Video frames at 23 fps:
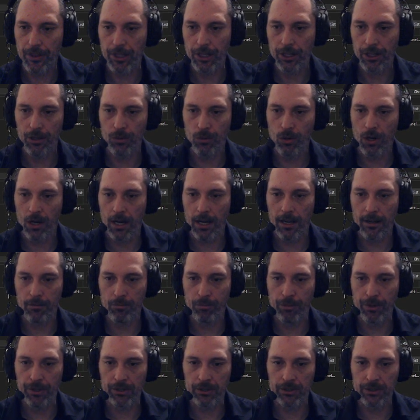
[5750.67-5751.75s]
UI
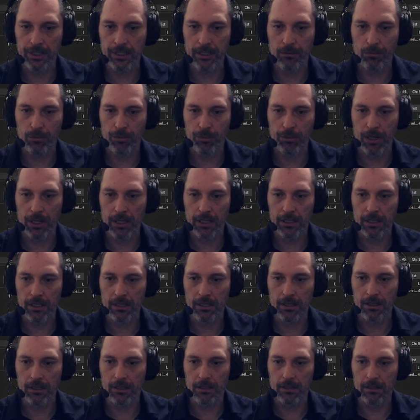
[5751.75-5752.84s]
building
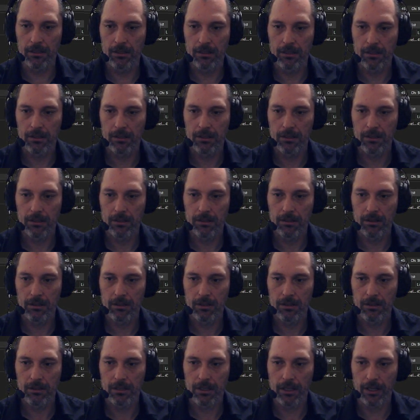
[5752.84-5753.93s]
button.
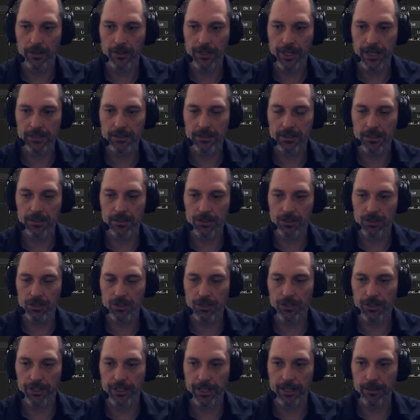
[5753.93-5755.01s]
Oh, that's the
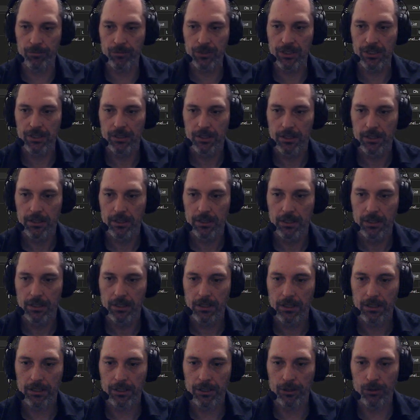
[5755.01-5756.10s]
script.
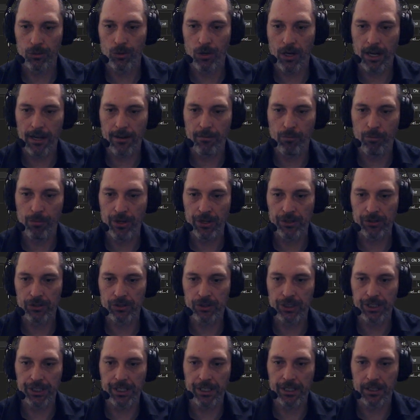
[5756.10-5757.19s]
UI
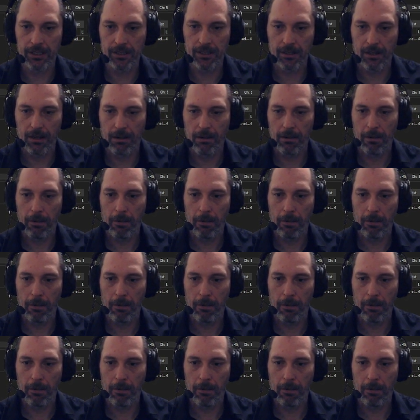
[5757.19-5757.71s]
building.